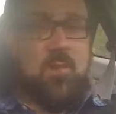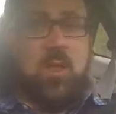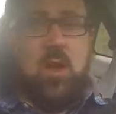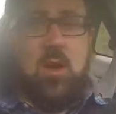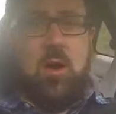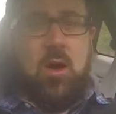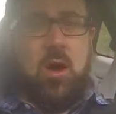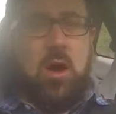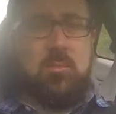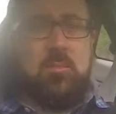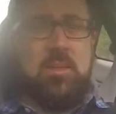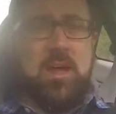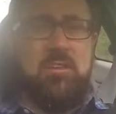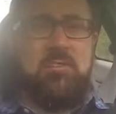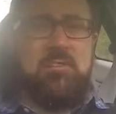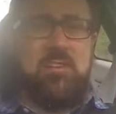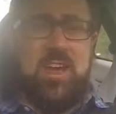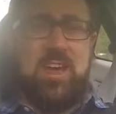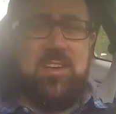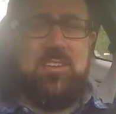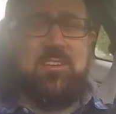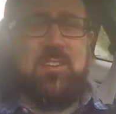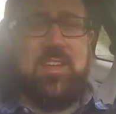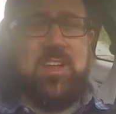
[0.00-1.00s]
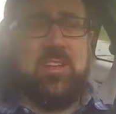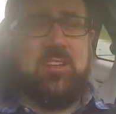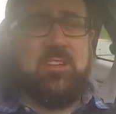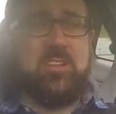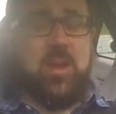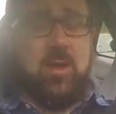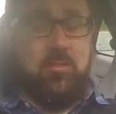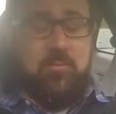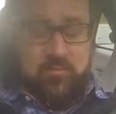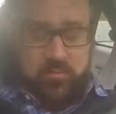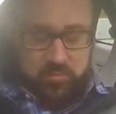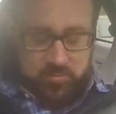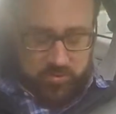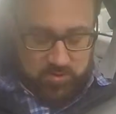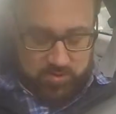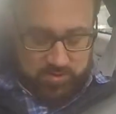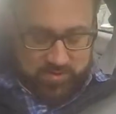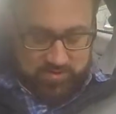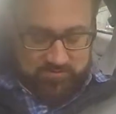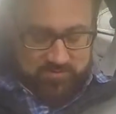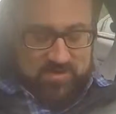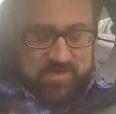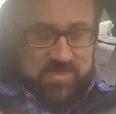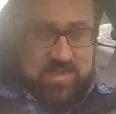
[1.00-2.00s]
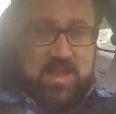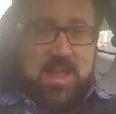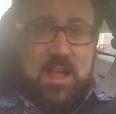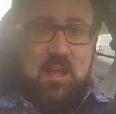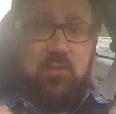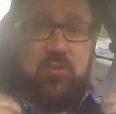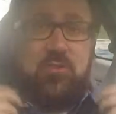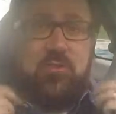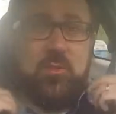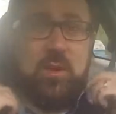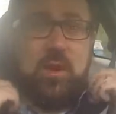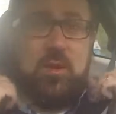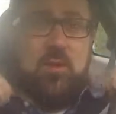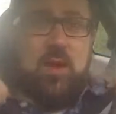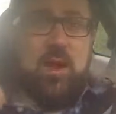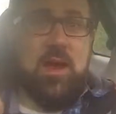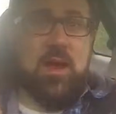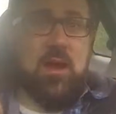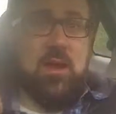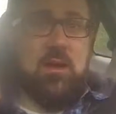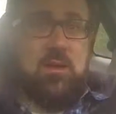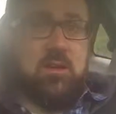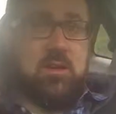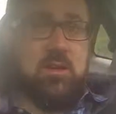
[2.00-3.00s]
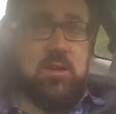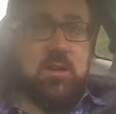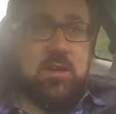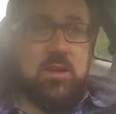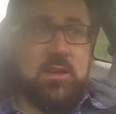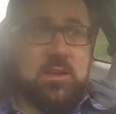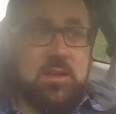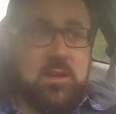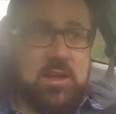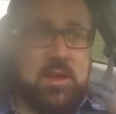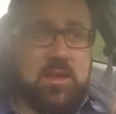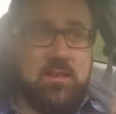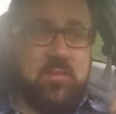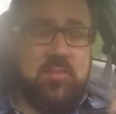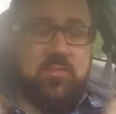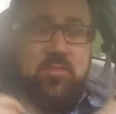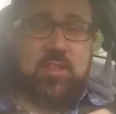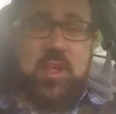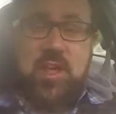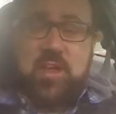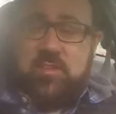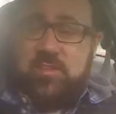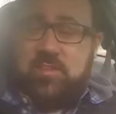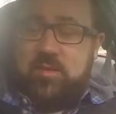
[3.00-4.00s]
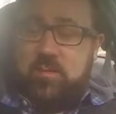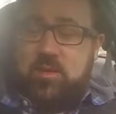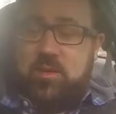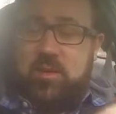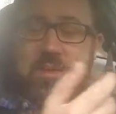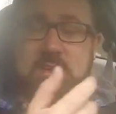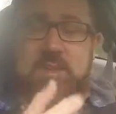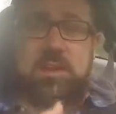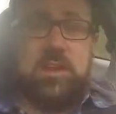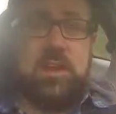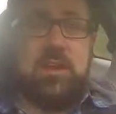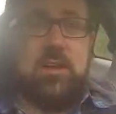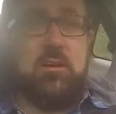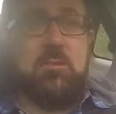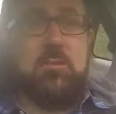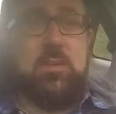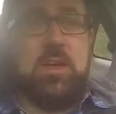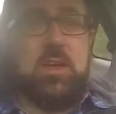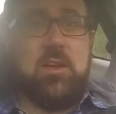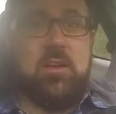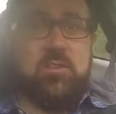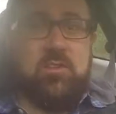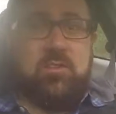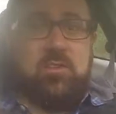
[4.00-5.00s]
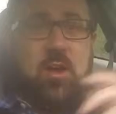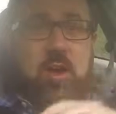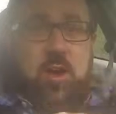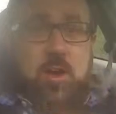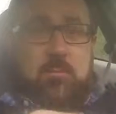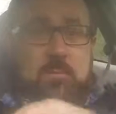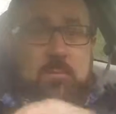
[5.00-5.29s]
on my face that is comfortable. Everything else we wear is flexible, you know, because our